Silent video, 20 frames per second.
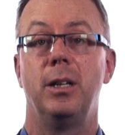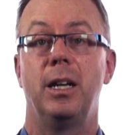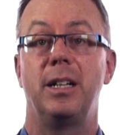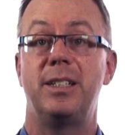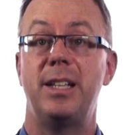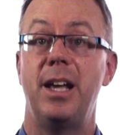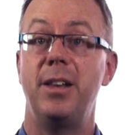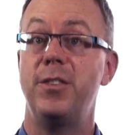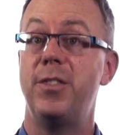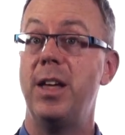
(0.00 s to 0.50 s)
A
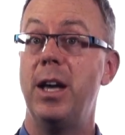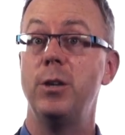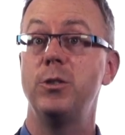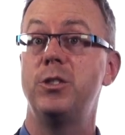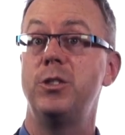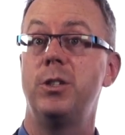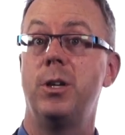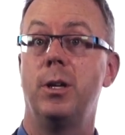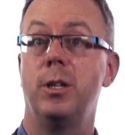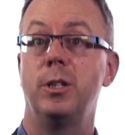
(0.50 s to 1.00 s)

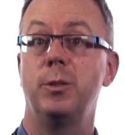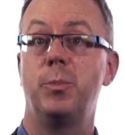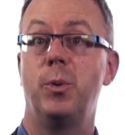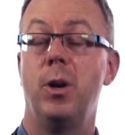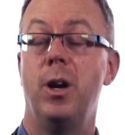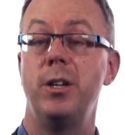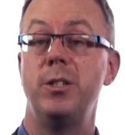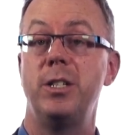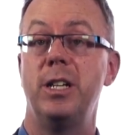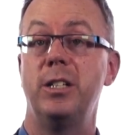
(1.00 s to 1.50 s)
$10,000
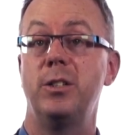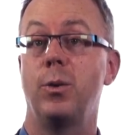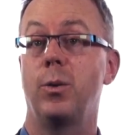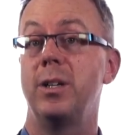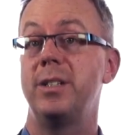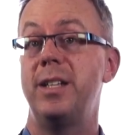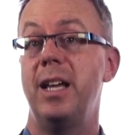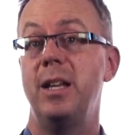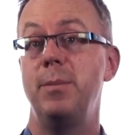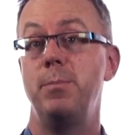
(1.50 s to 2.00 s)
project
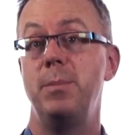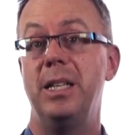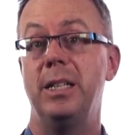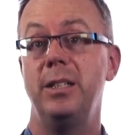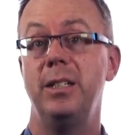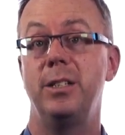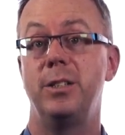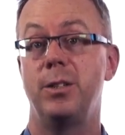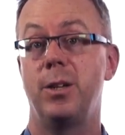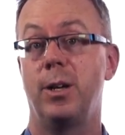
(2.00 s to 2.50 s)
or a $10
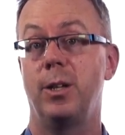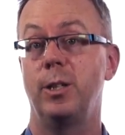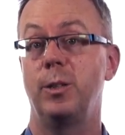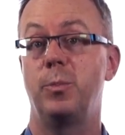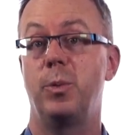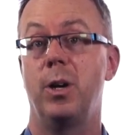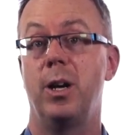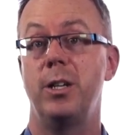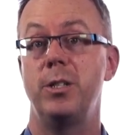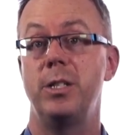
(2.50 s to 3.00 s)
million
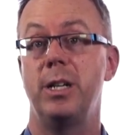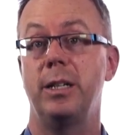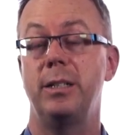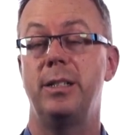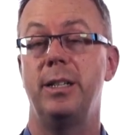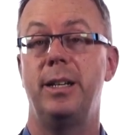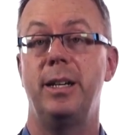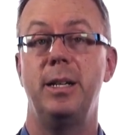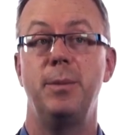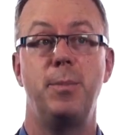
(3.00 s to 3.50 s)

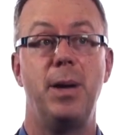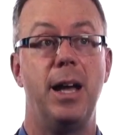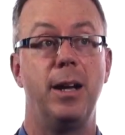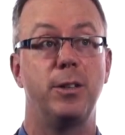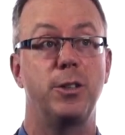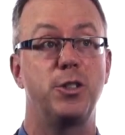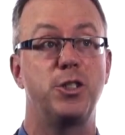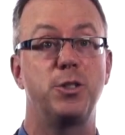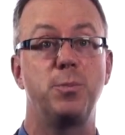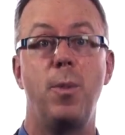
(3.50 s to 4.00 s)
project? Did it
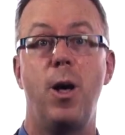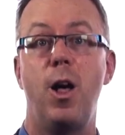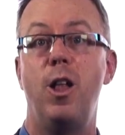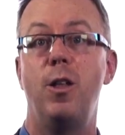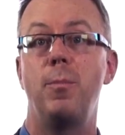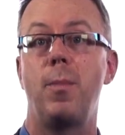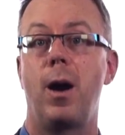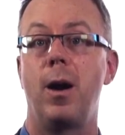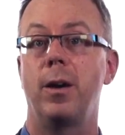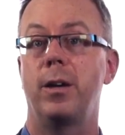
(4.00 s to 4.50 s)
impact a
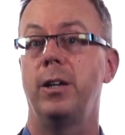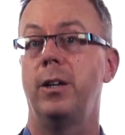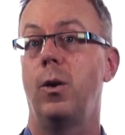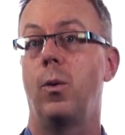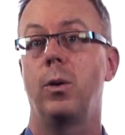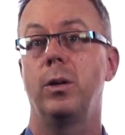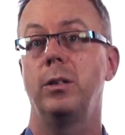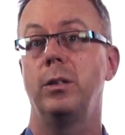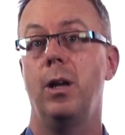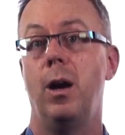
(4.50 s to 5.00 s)
small market
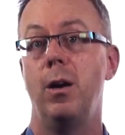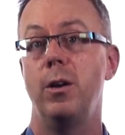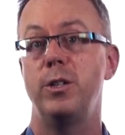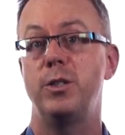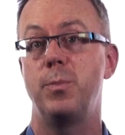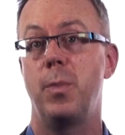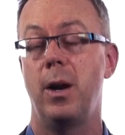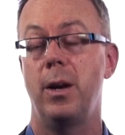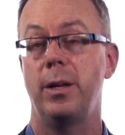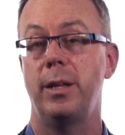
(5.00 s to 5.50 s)
or a
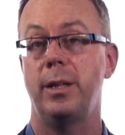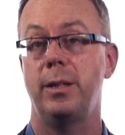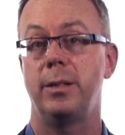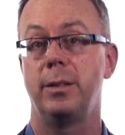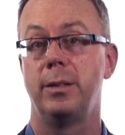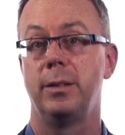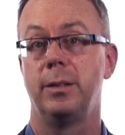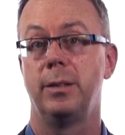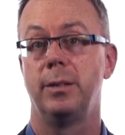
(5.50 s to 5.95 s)
large market?